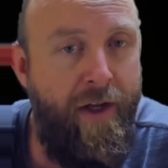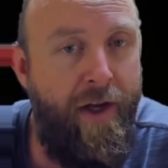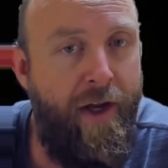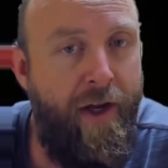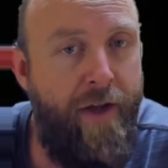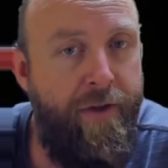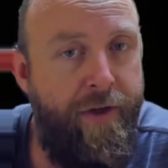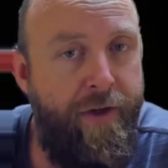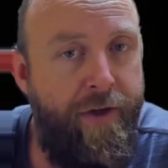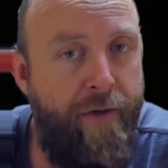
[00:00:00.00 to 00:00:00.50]

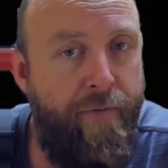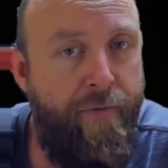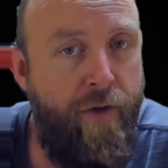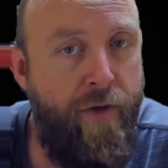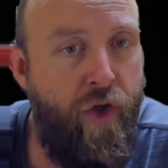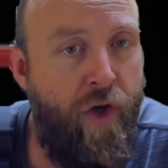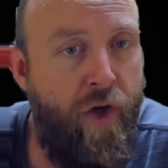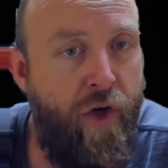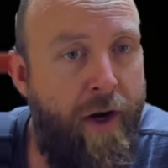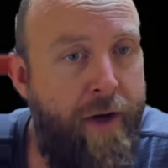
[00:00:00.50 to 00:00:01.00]
and the
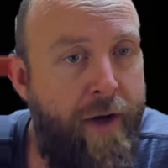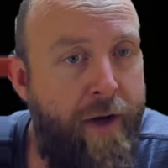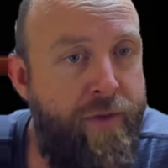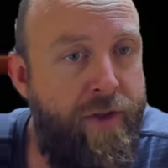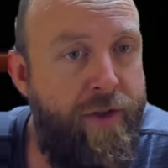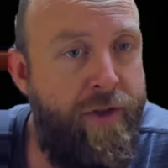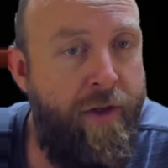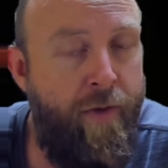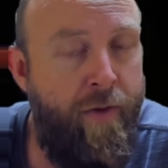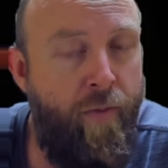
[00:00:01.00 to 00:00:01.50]
different
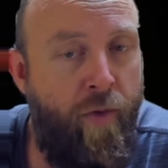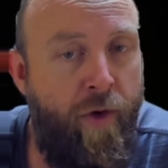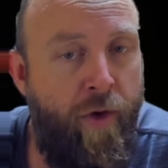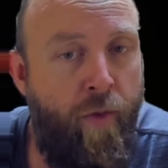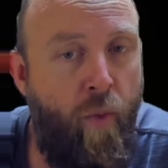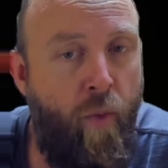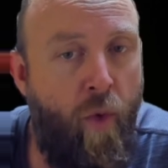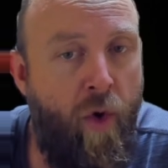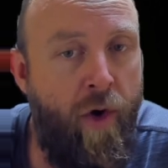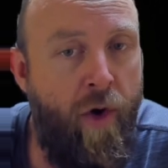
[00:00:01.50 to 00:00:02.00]
tribes that
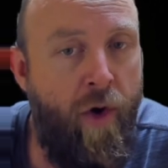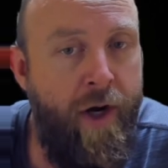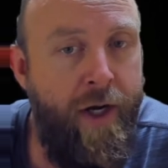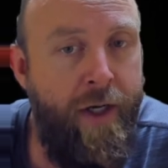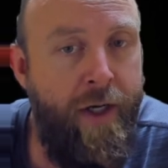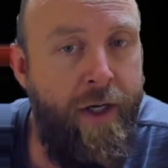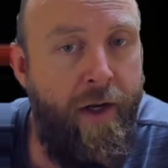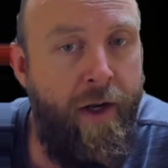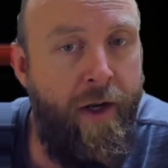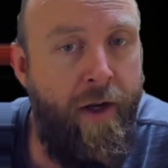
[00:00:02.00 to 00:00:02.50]
were warring